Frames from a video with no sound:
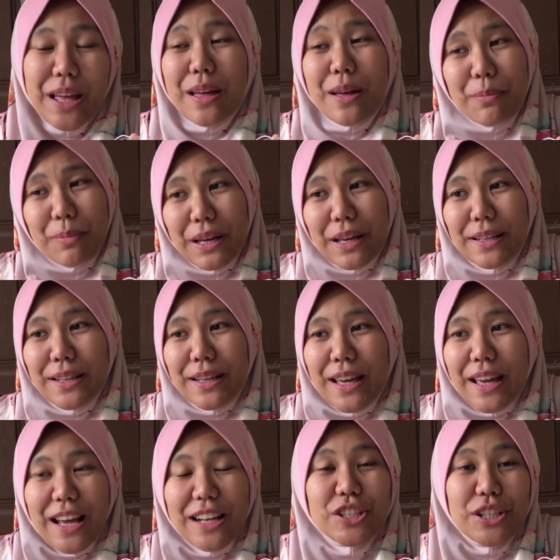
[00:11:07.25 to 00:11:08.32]
But
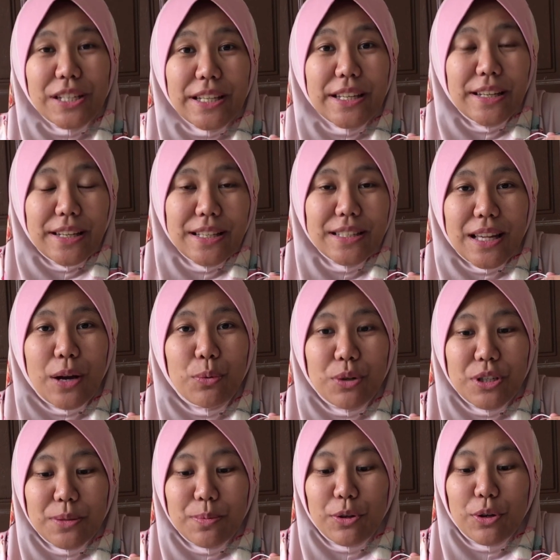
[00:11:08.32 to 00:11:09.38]
actually, it is
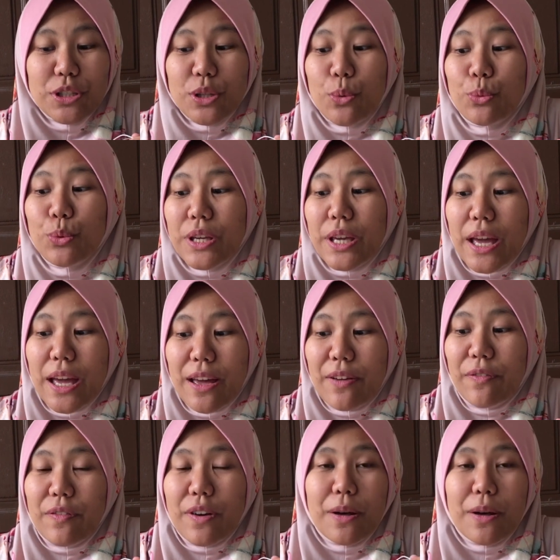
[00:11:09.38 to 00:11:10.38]
ours because we have